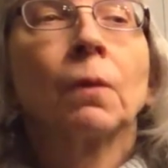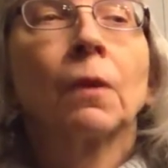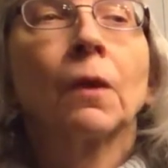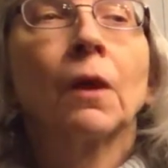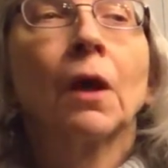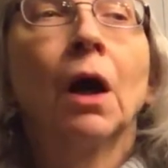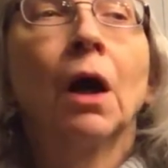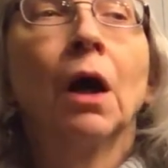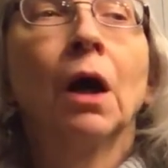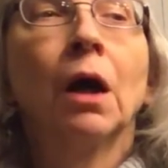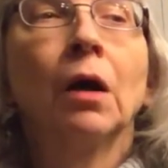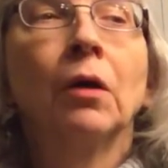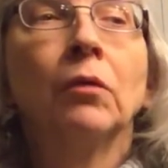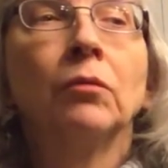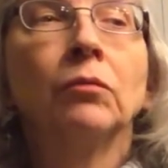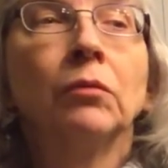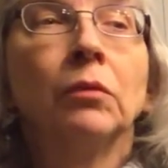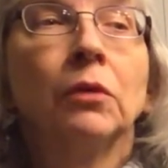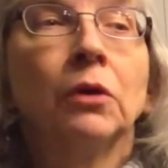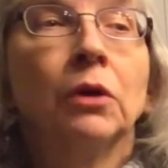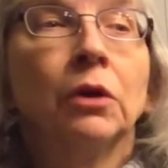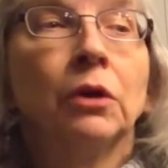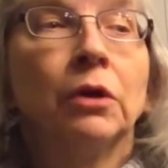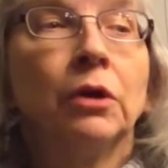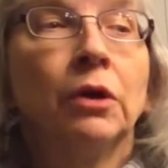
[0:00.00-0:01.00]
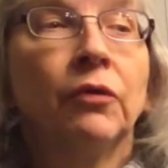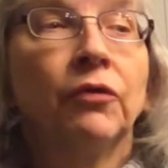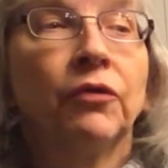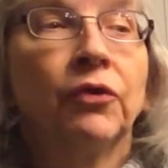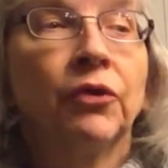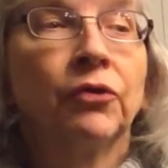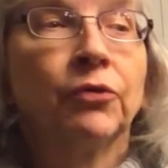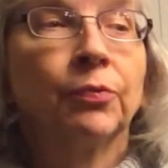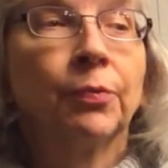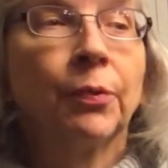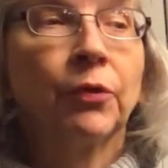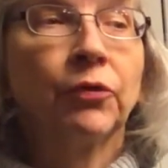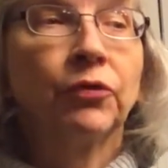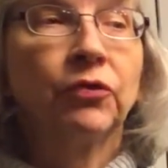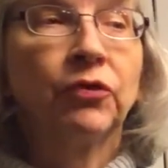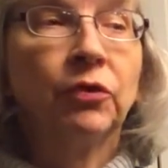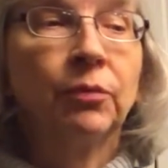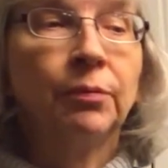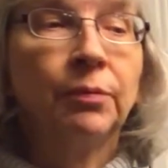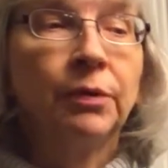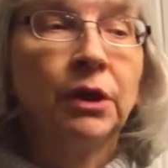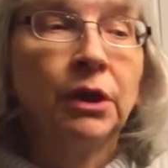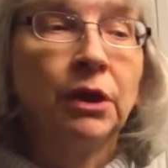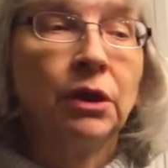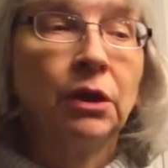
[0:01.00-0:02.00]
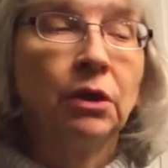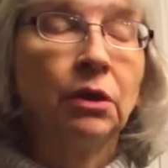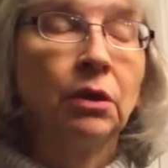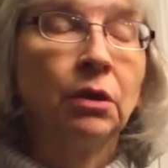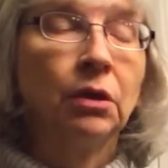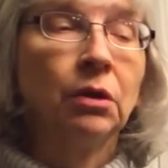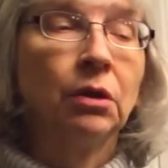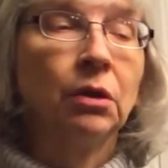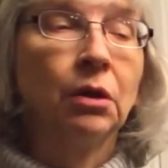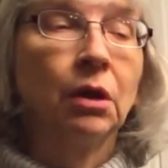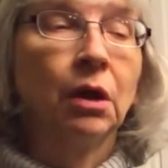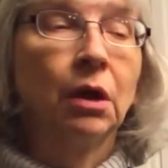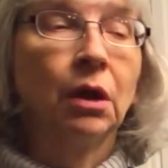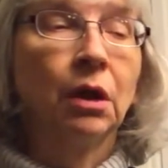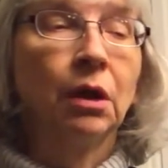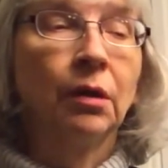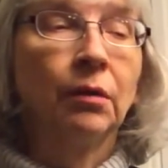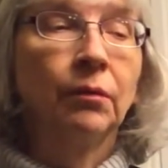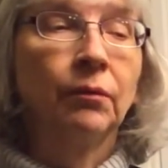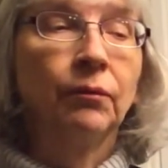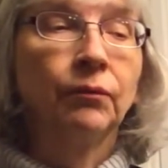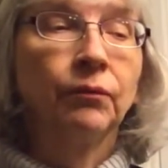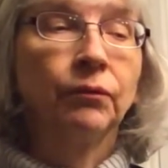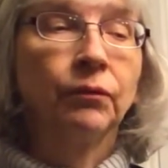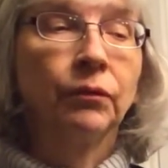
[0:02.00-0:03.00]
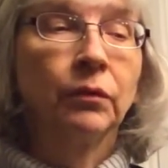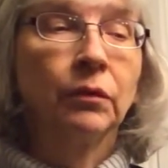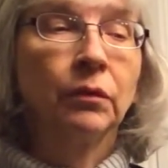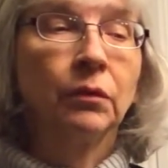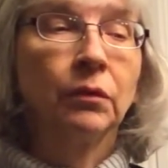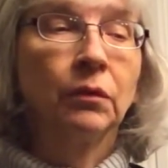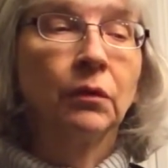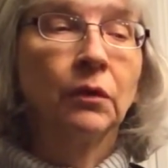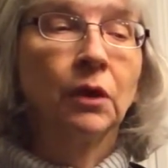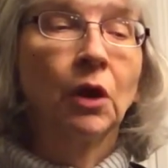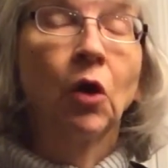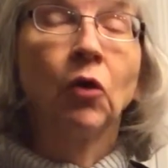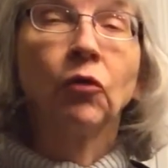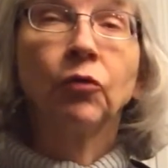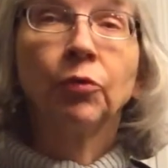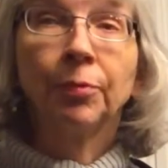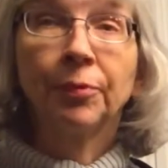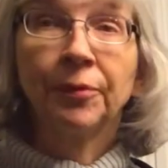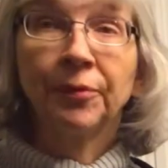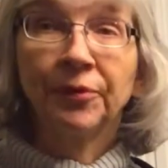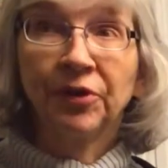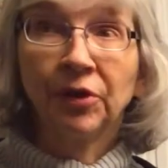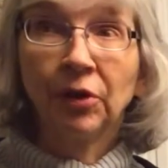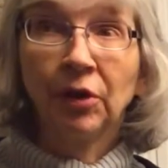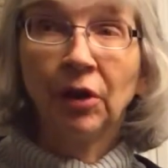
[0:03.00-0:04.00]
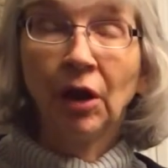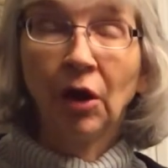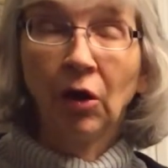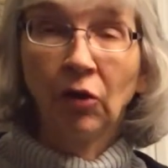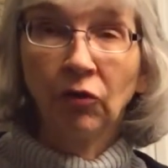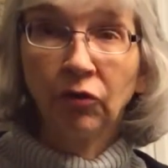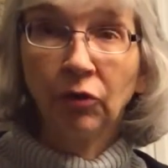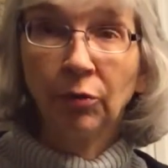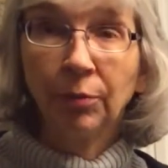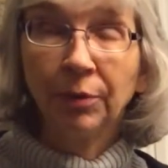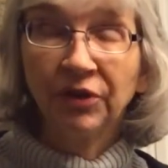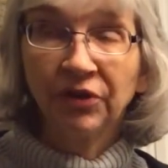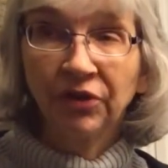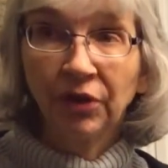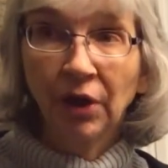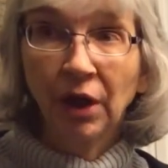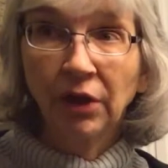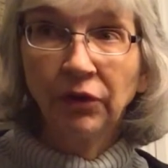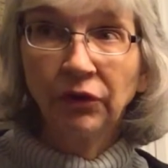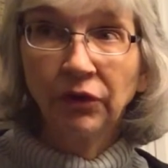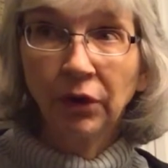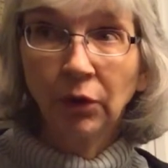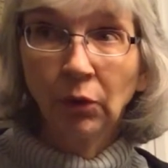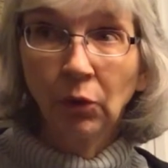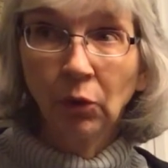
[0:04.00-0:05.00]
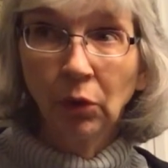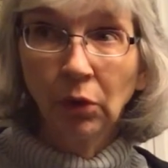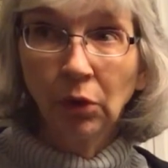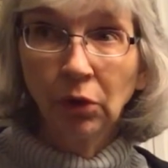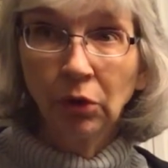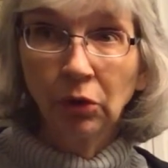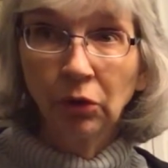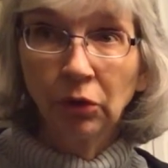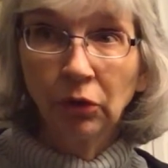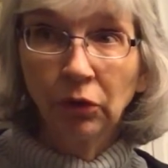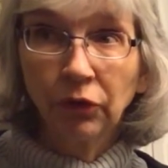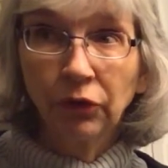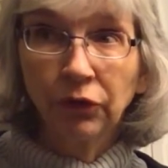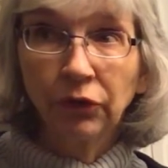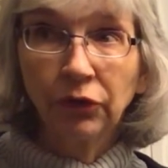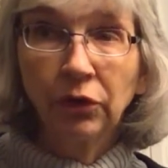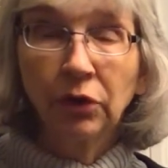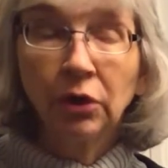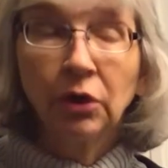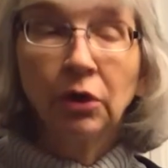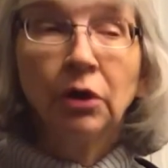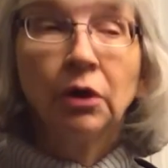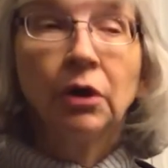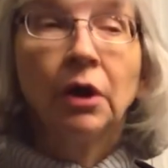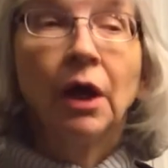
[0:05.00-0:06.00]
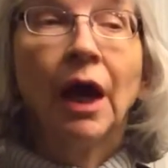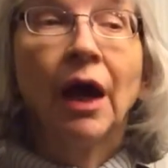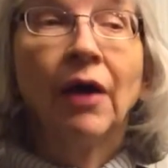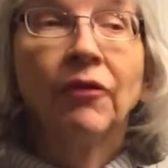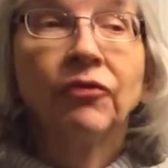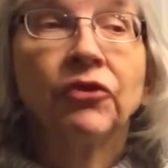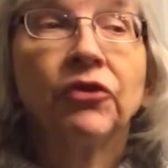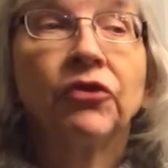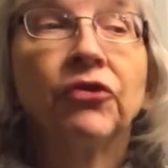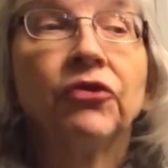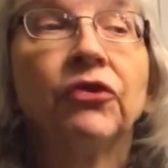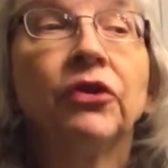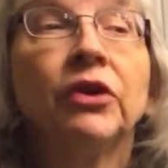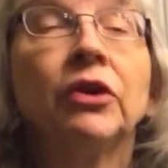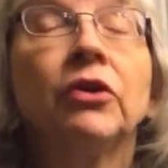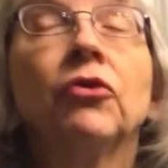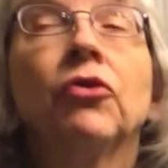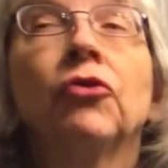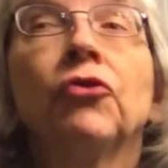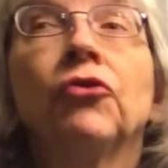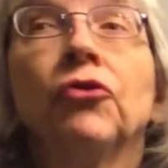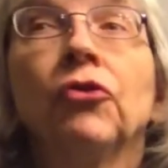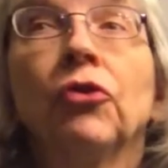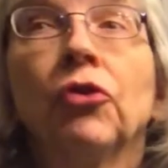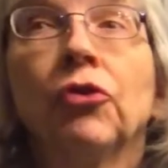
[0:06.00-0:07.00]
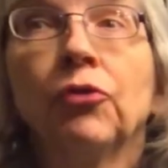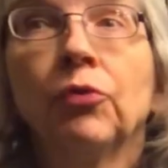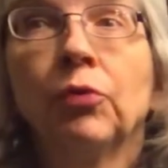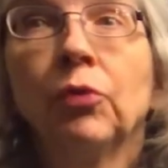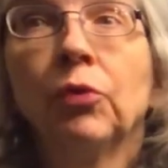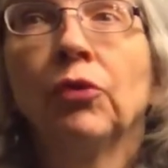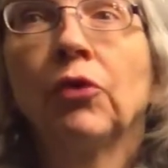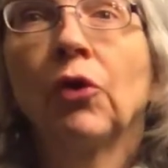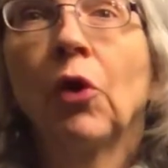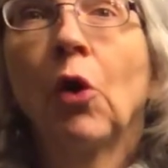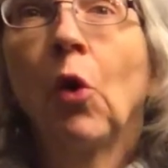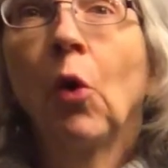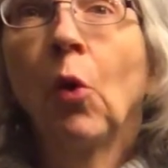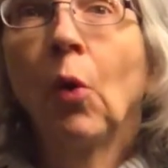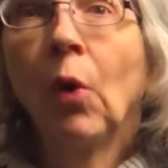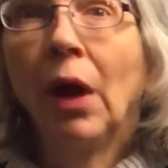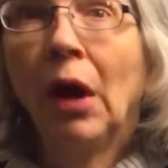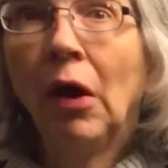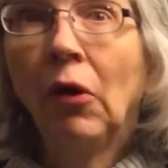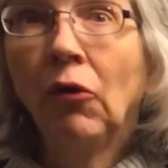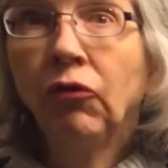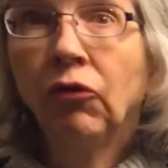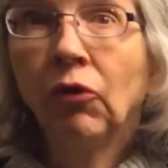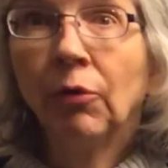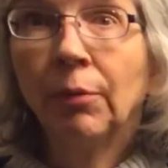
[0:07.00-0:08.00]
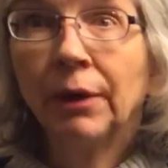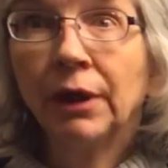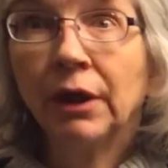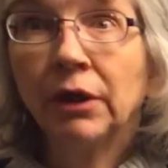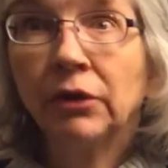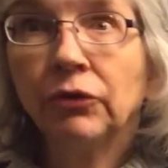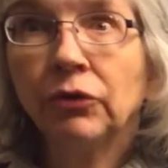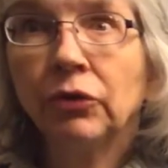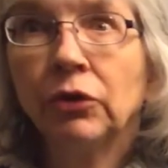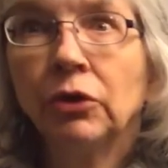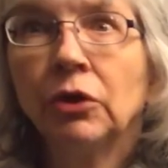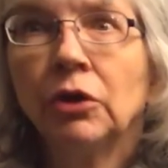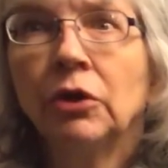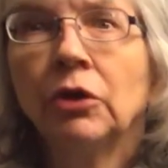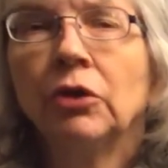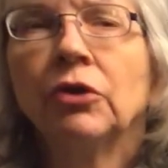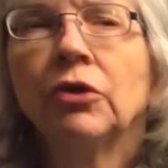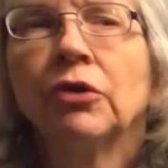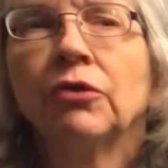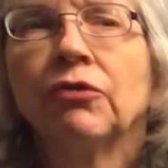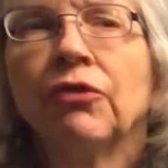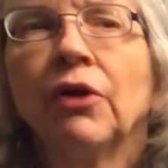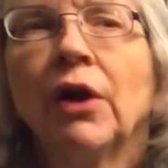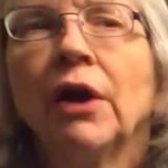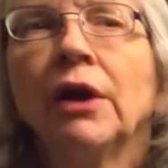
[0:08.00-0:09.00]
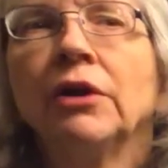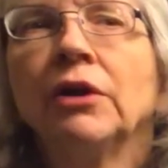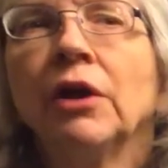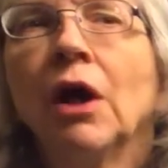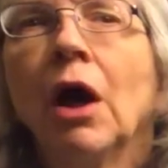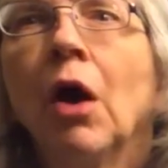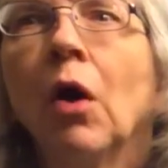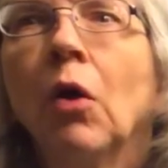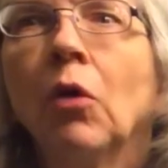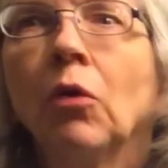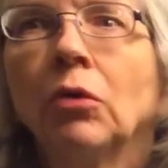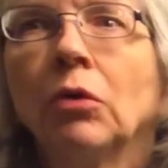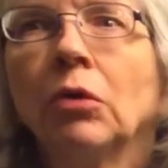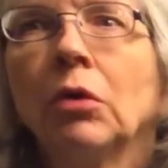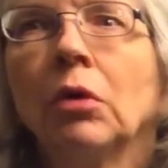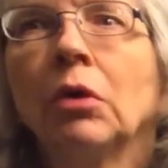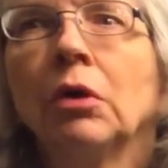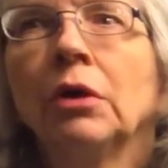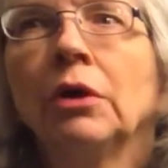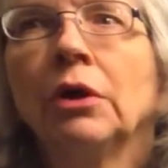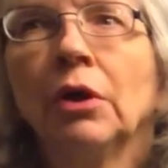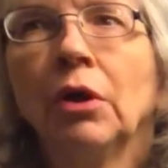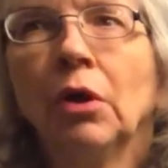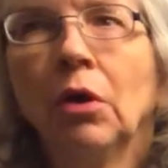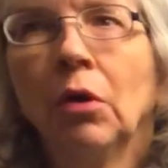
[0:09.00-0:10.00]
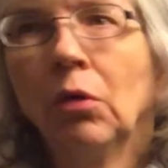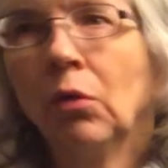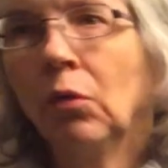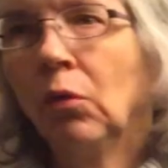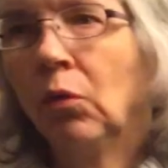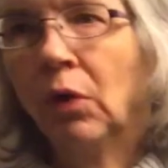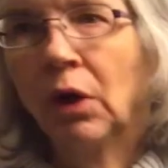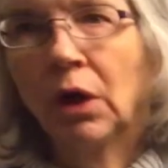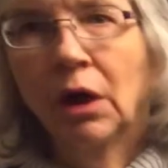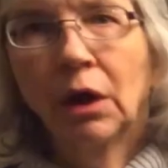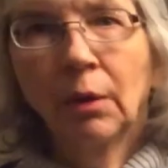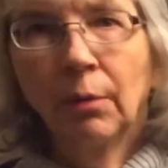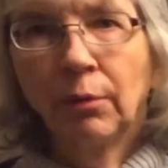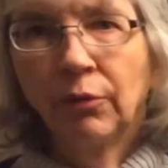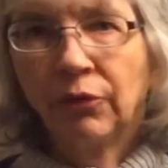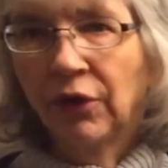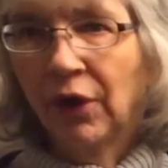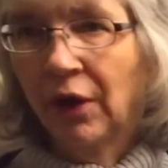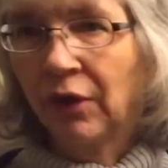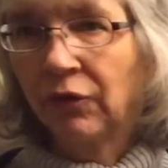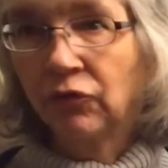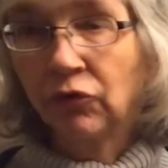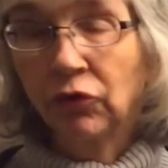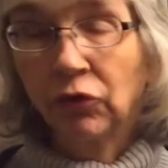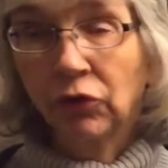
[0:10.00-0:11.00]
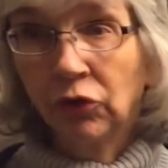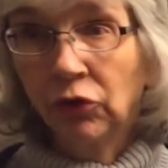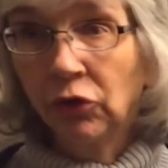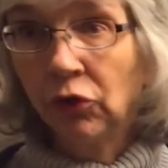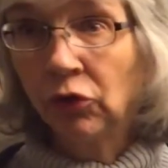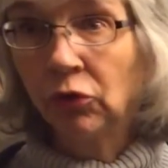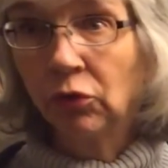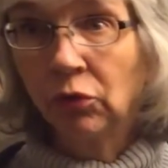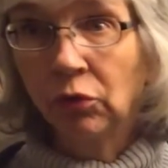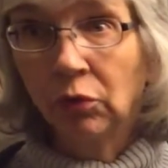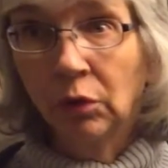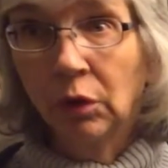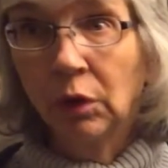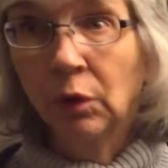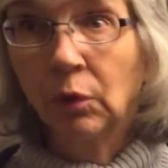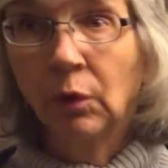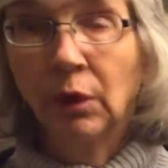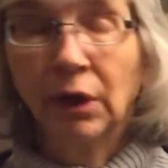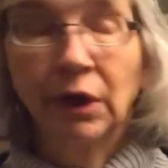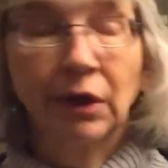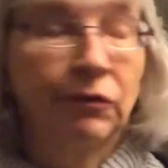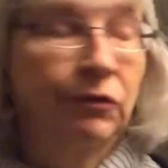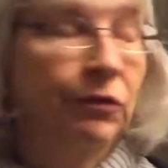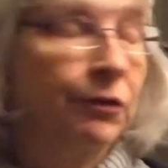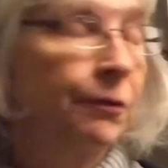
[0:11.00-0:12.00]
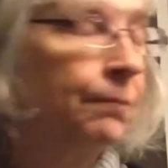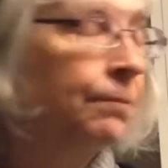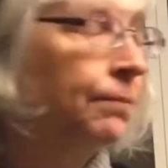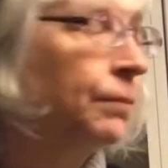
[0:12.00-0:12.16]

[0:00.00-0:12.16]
um, if they're supposed to be um, alphabet, alphabetizing words, have to sing th through the whole alphabet to find out, you know, what comes after Q or whatever.